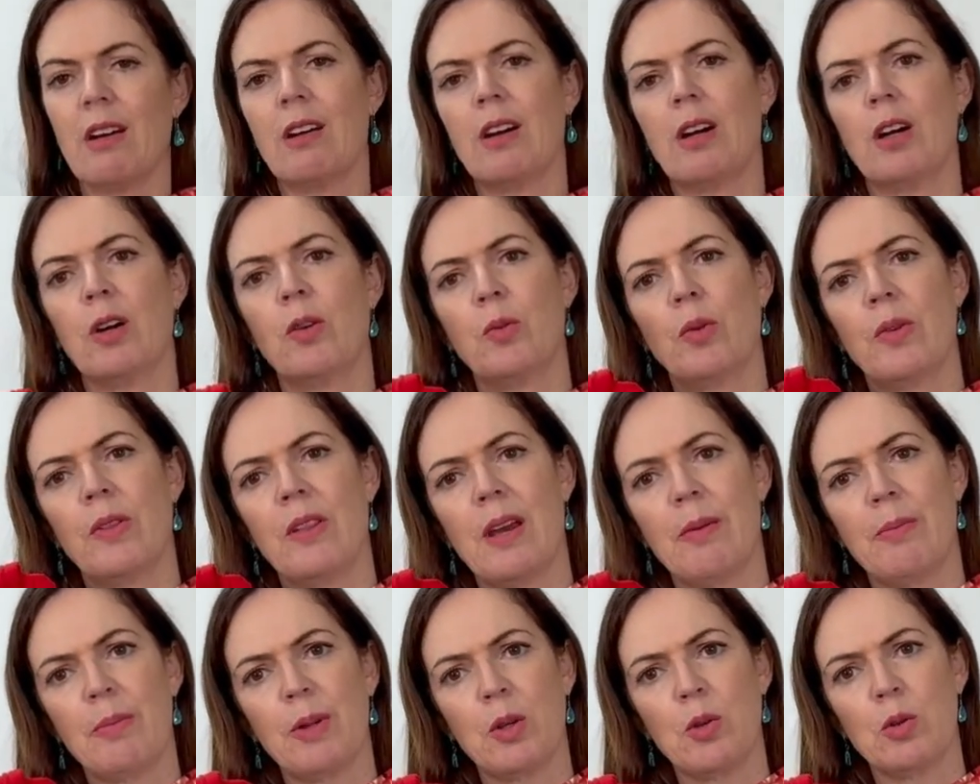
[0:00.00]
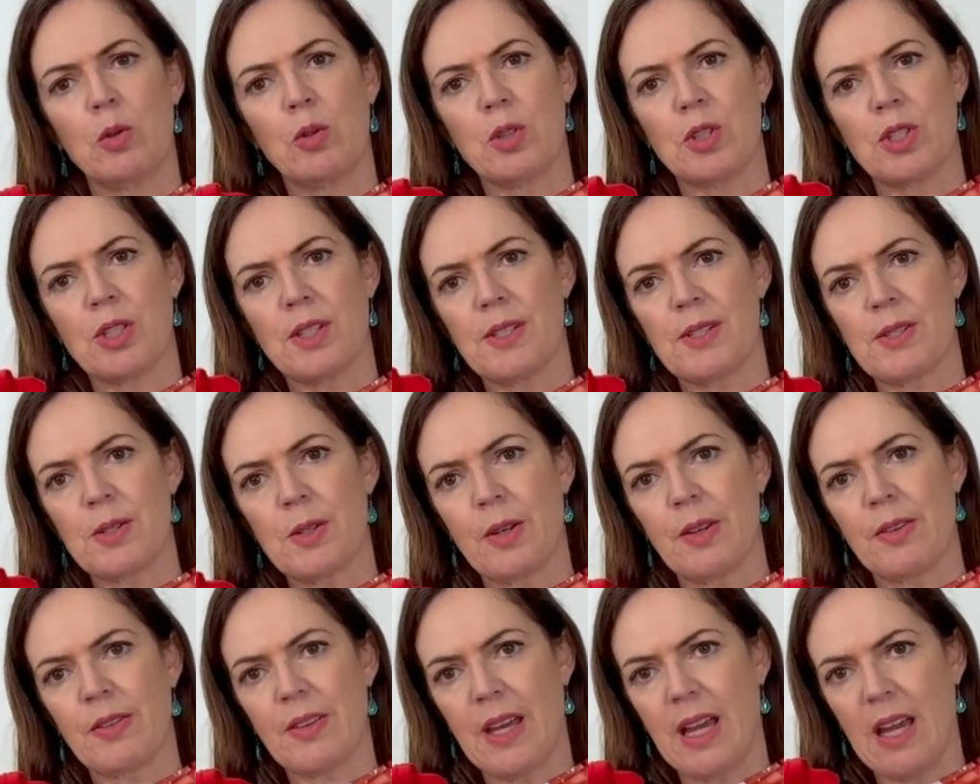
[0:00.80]
Oh, wouldn't that be gorgeous?
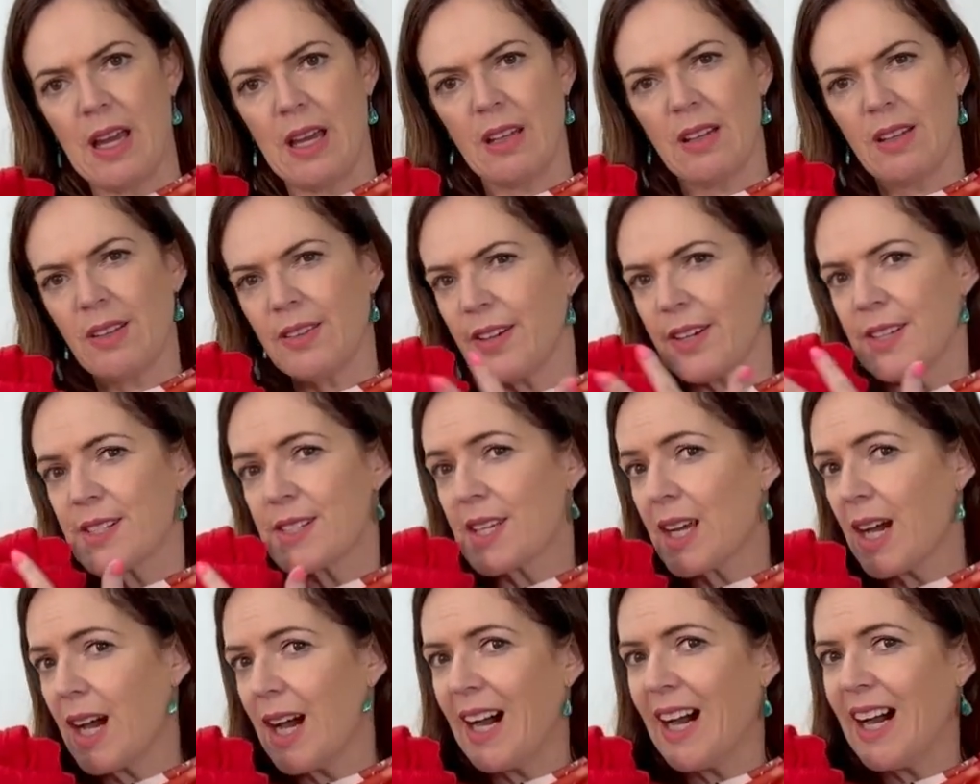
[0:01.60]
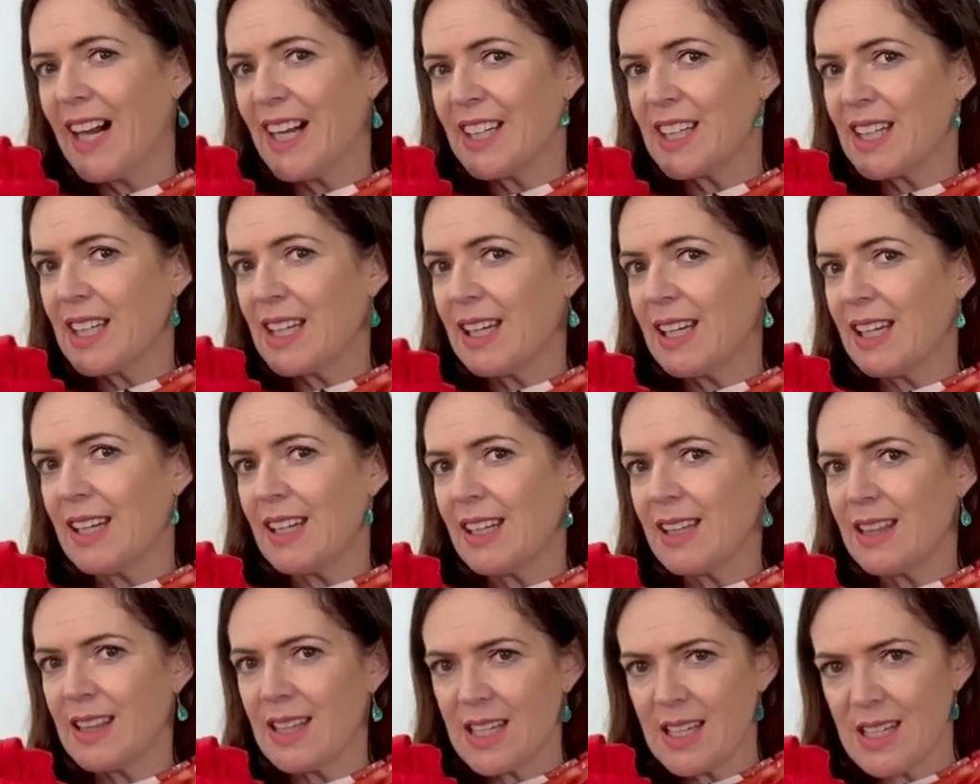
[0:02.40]
Look at that. Nice cardi
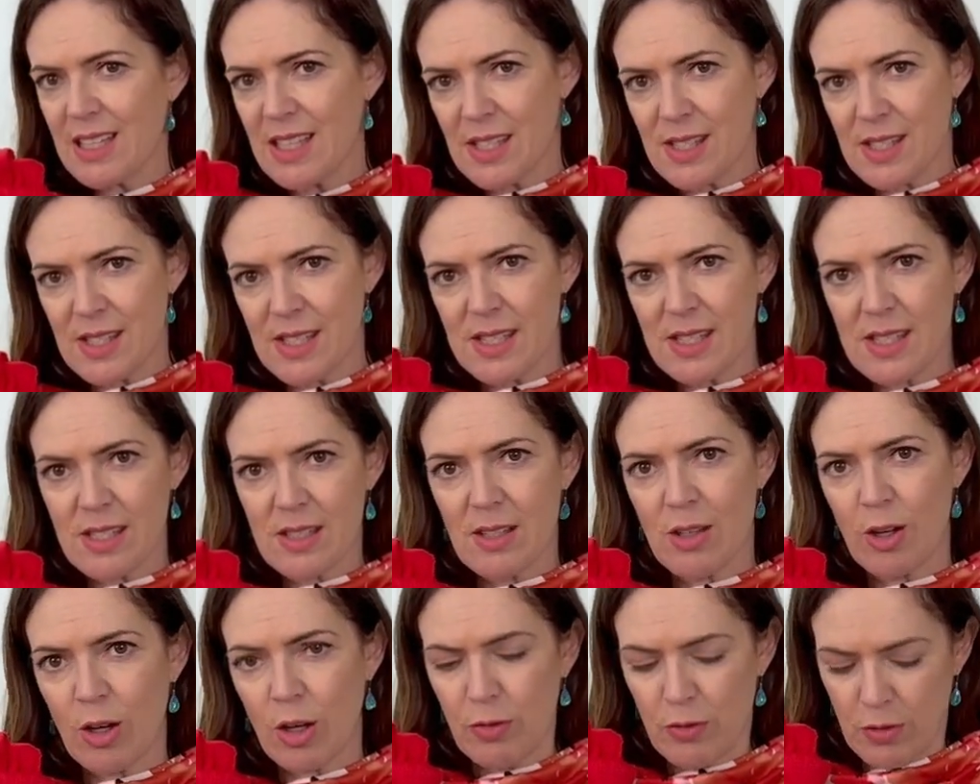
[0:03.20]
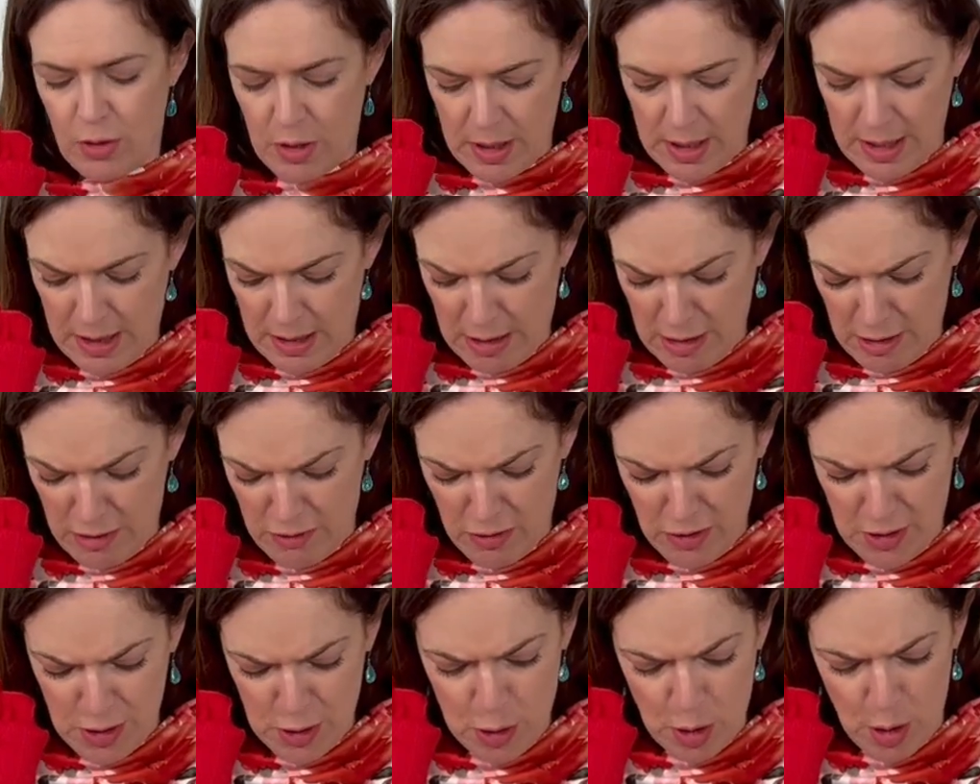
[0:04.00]
in this, over
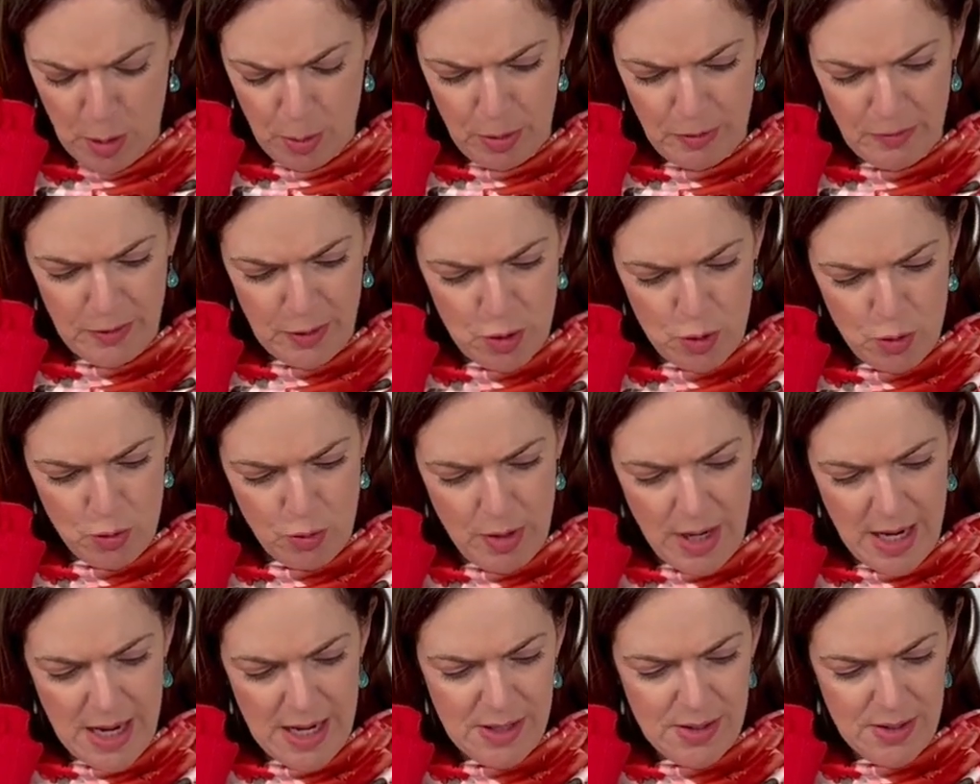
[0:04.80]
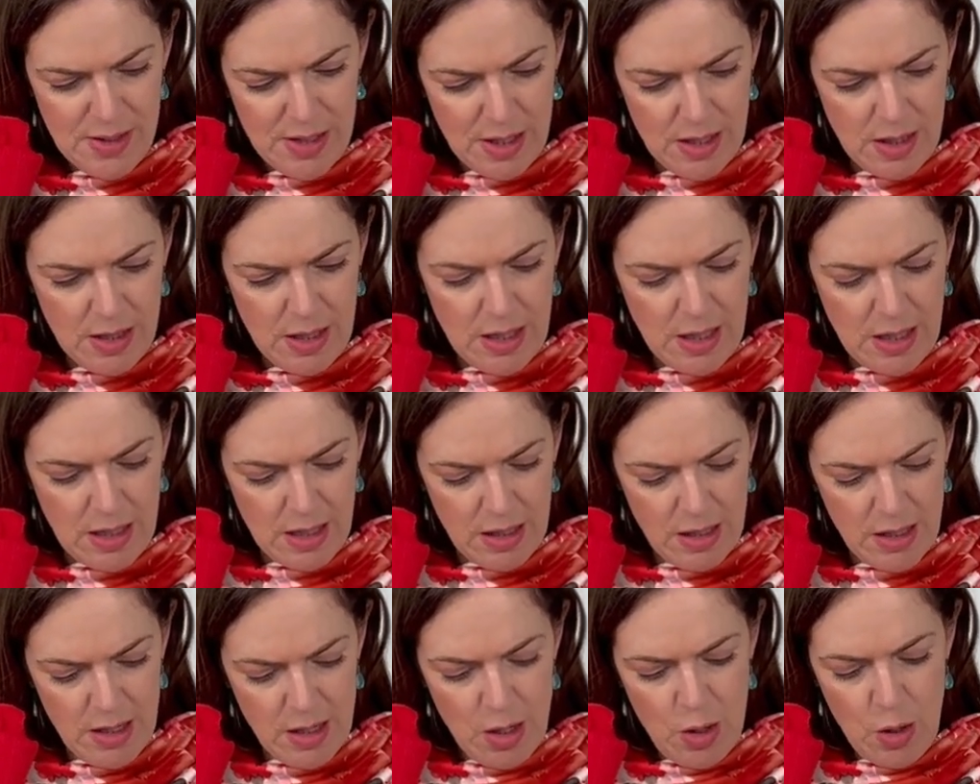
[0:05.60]
the top of a dress in
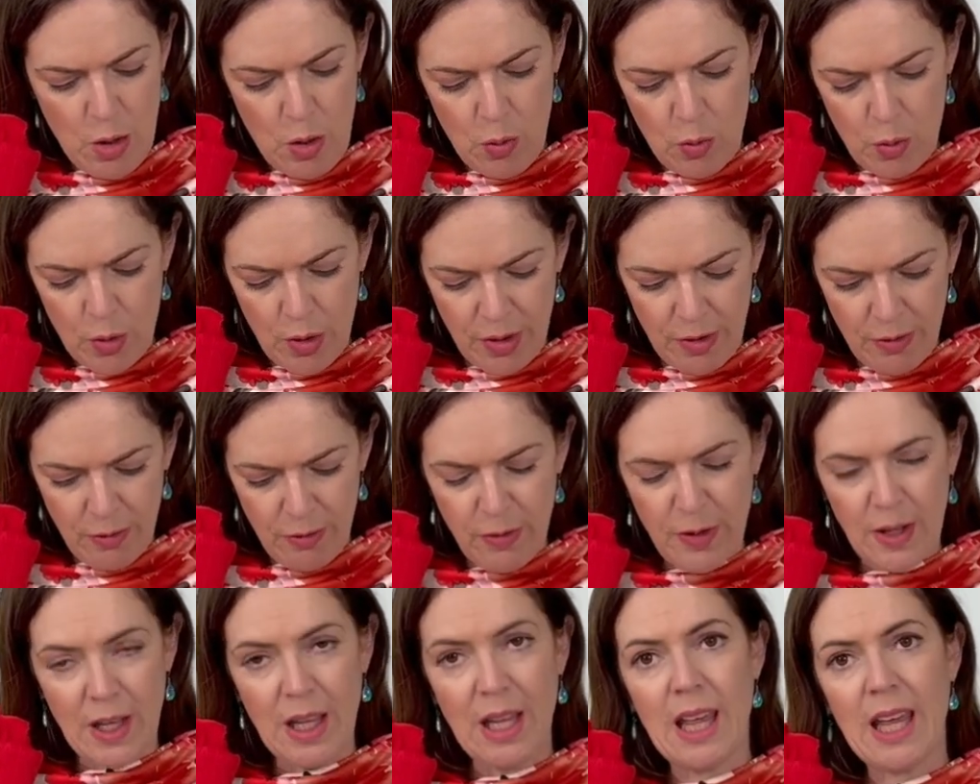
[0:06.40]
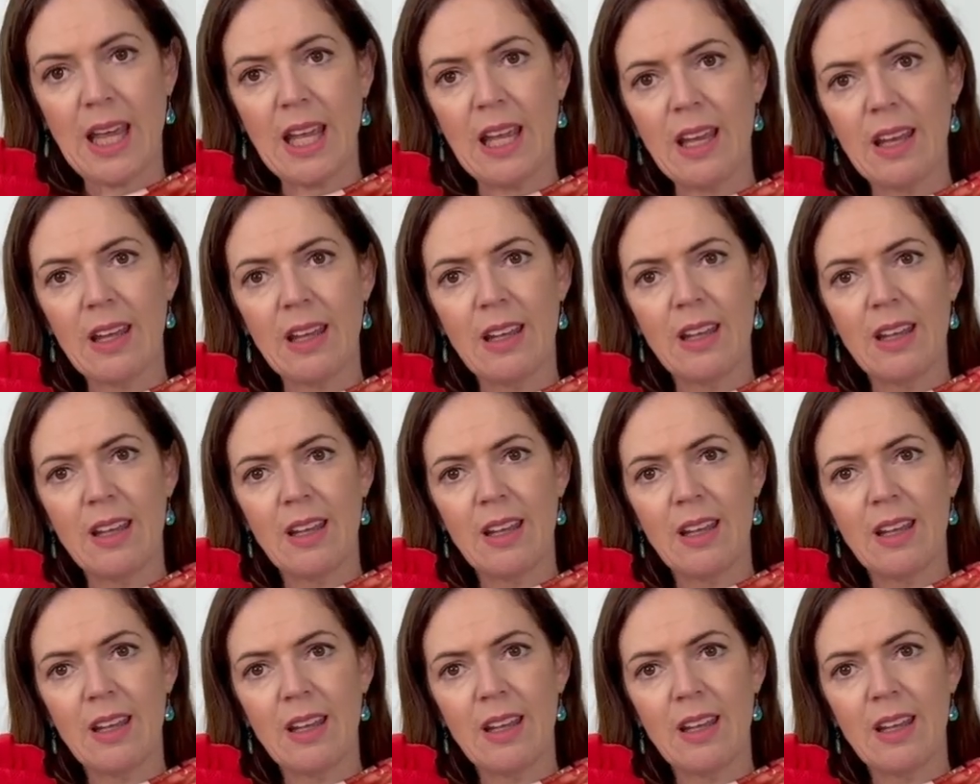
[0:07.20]
the What a Feeling.